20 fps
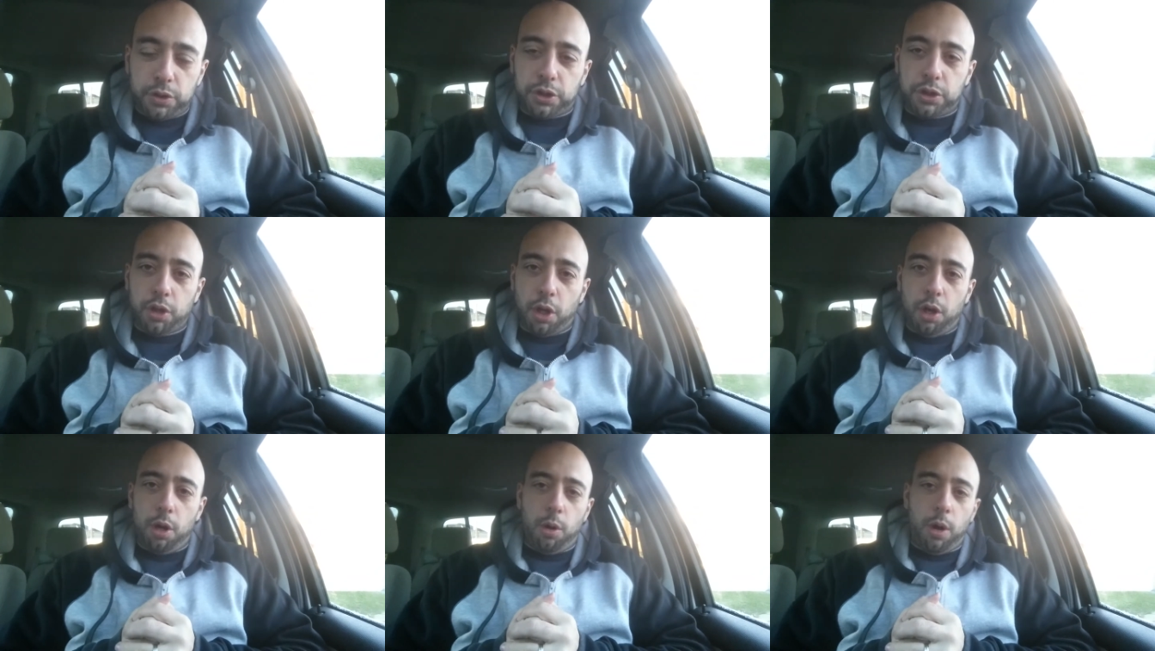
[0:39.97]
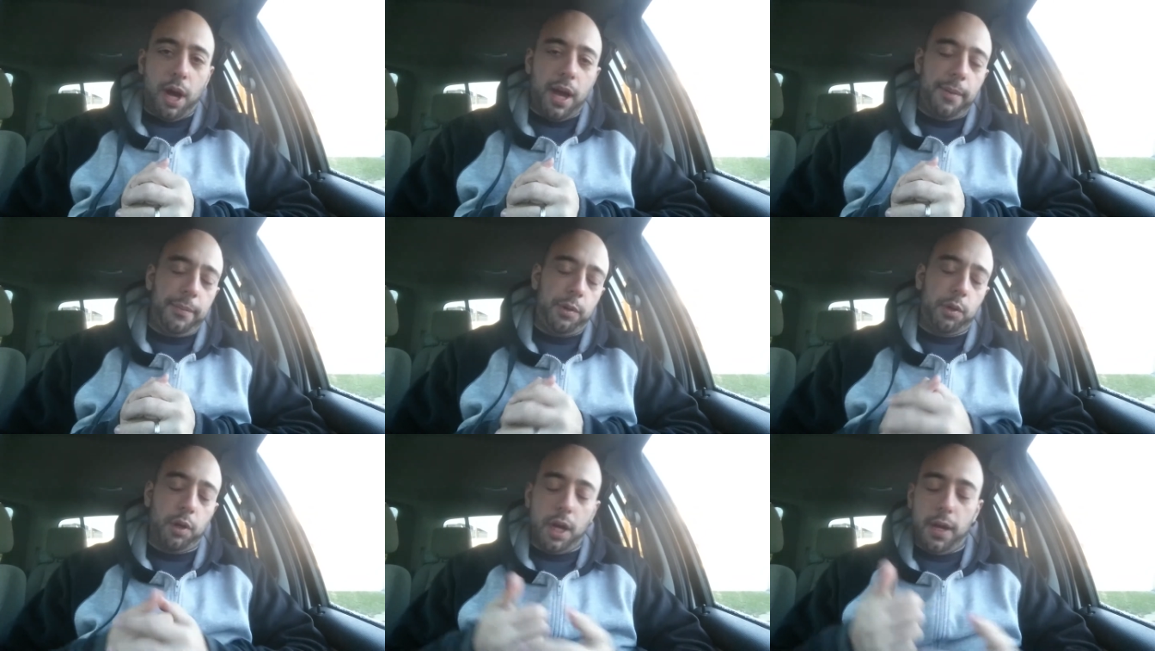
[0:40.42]
So I
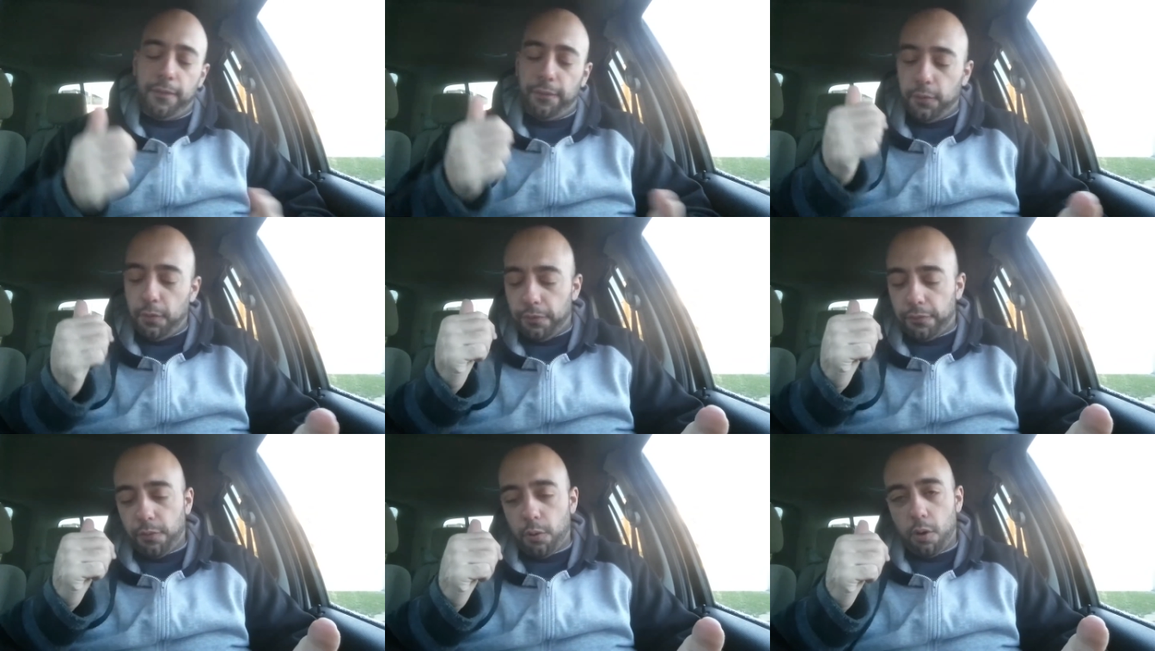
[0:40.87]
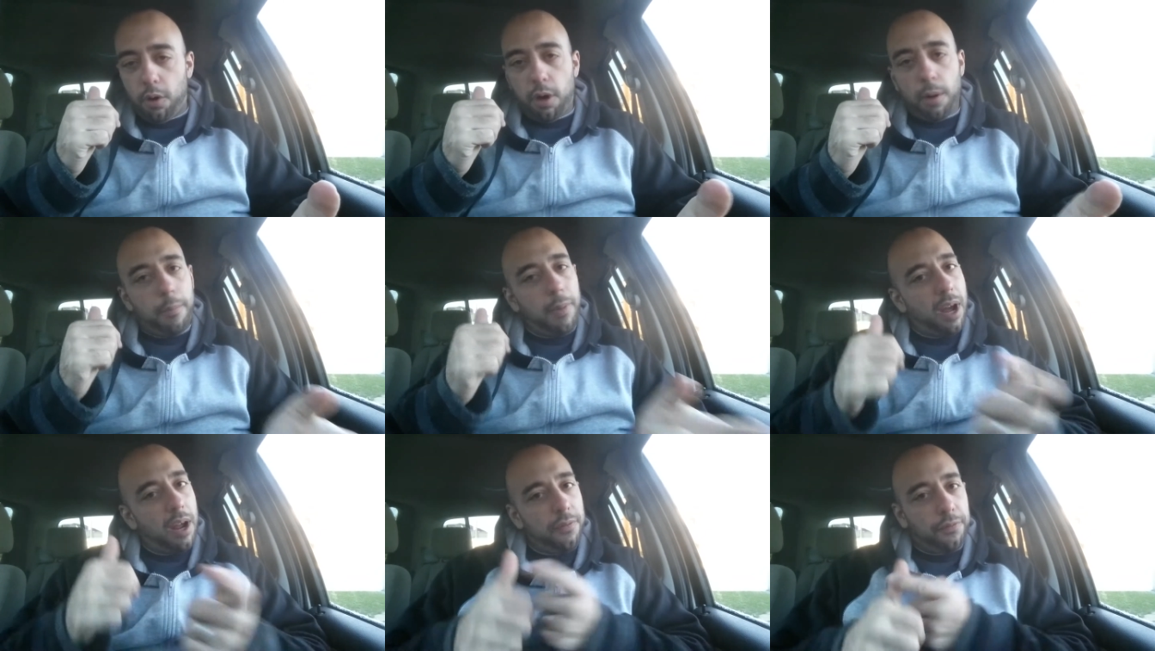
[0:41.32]
am grateful
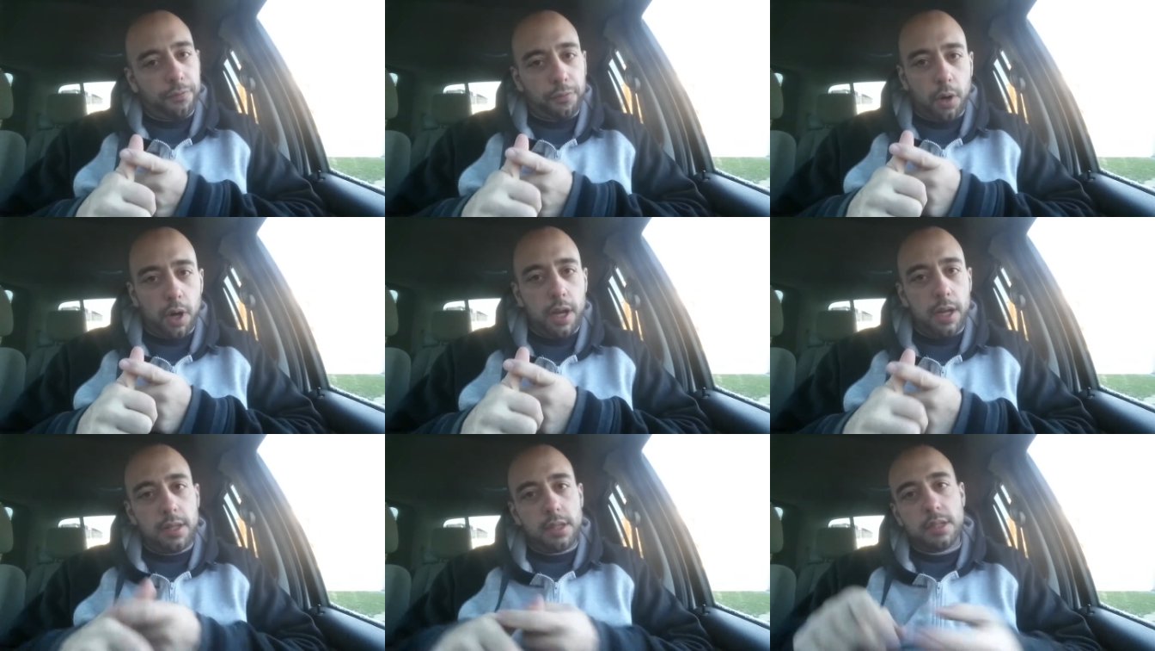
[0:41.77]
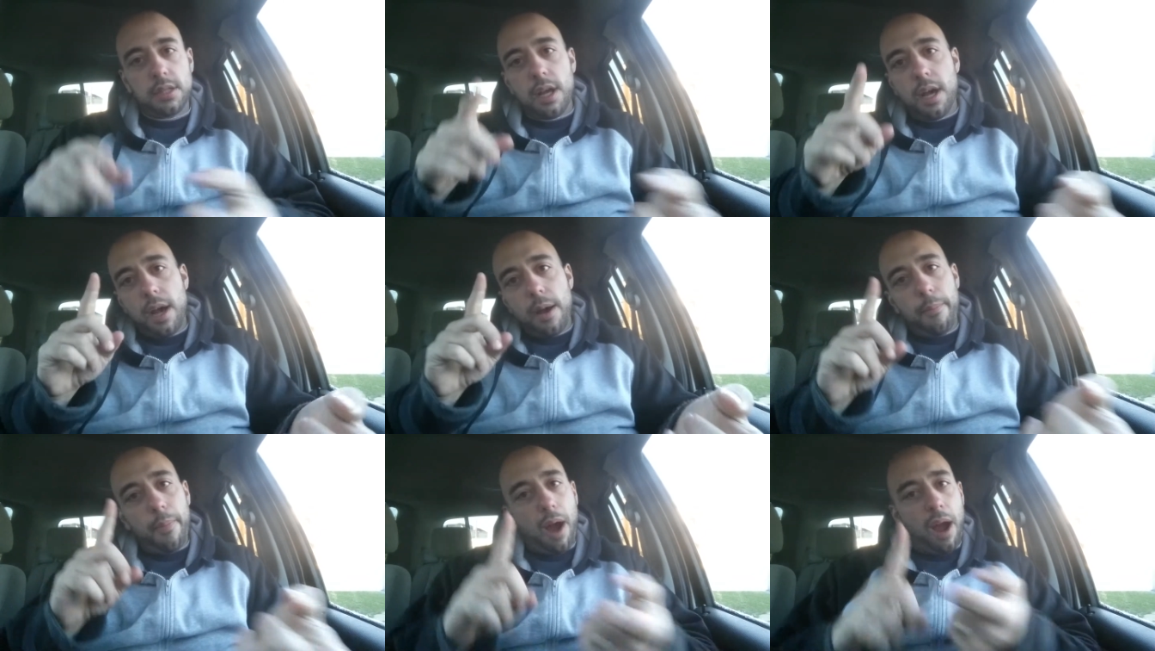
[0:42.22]
for my friends,
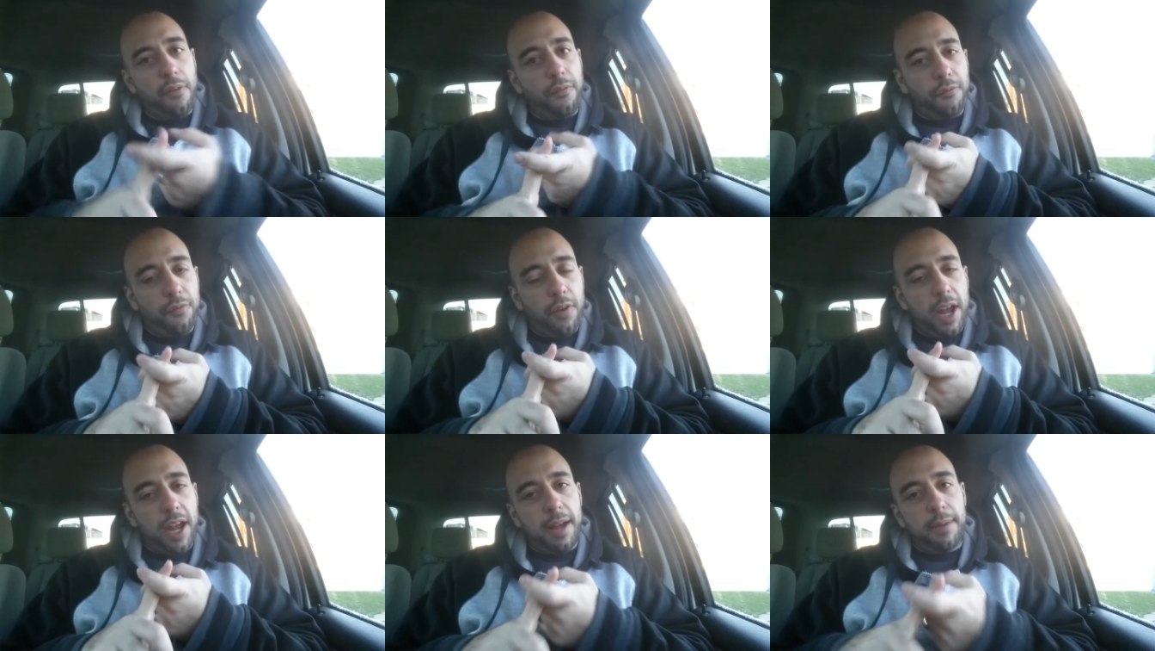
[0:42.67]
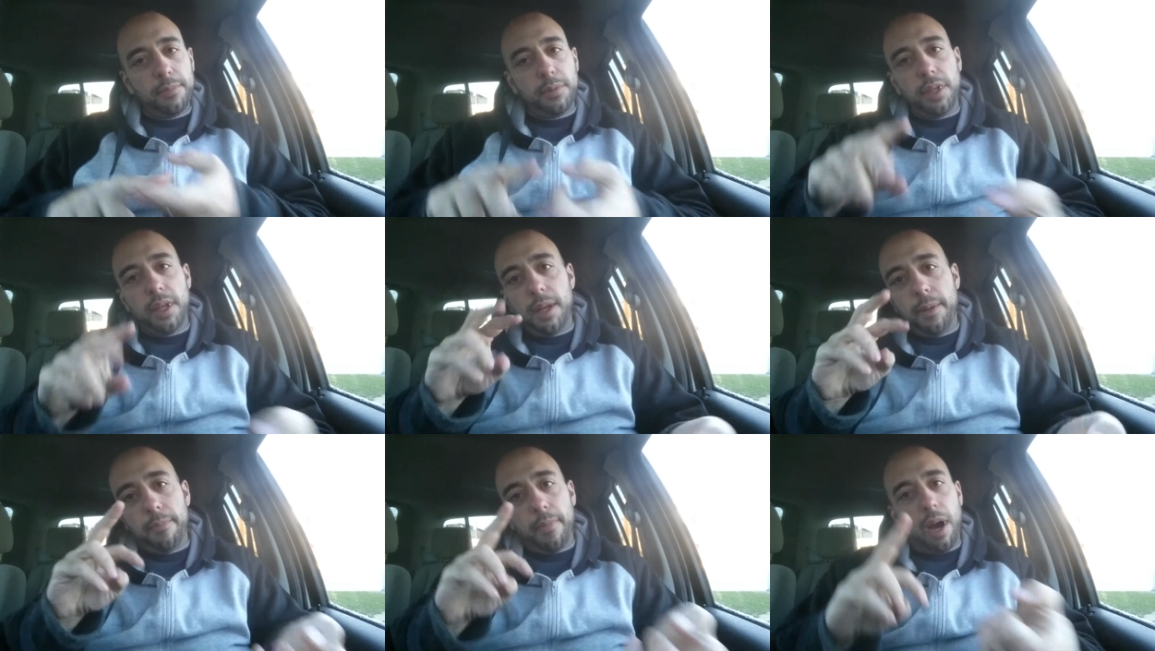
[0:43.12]
my
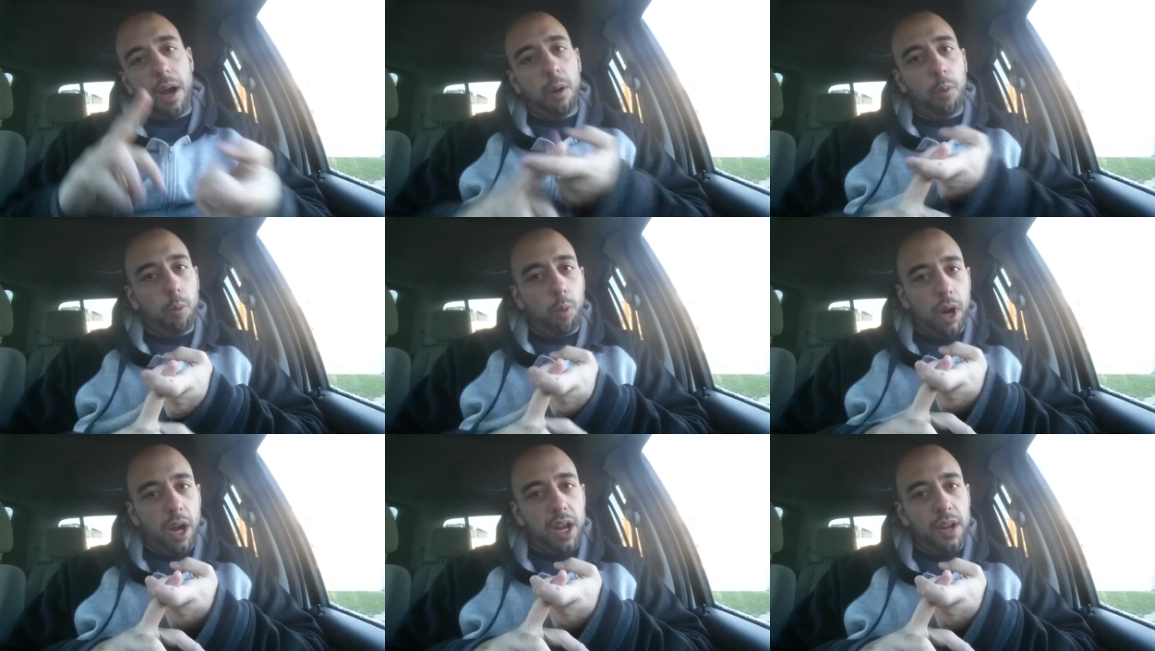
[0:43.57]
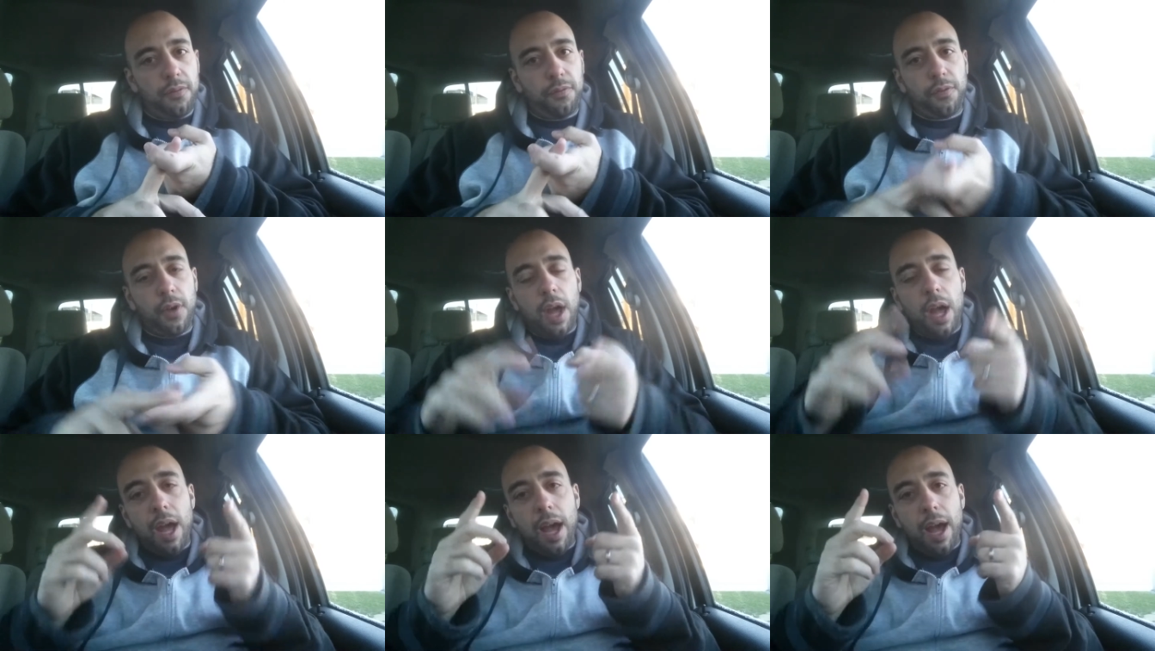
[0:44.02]
family, my
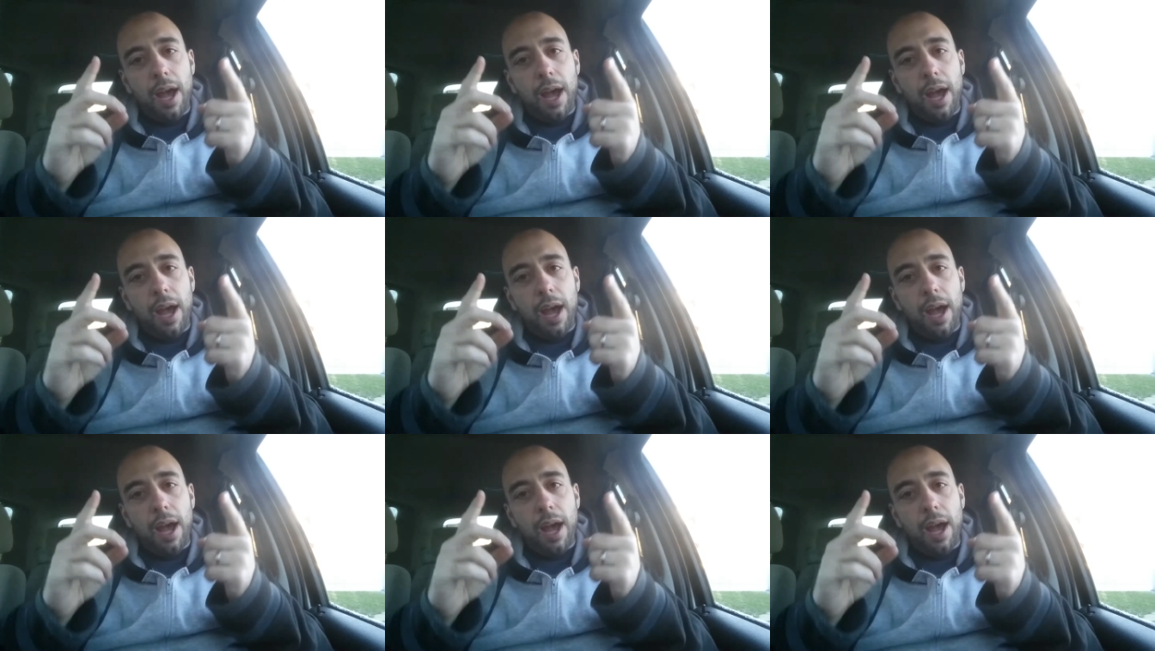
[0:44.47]
wife,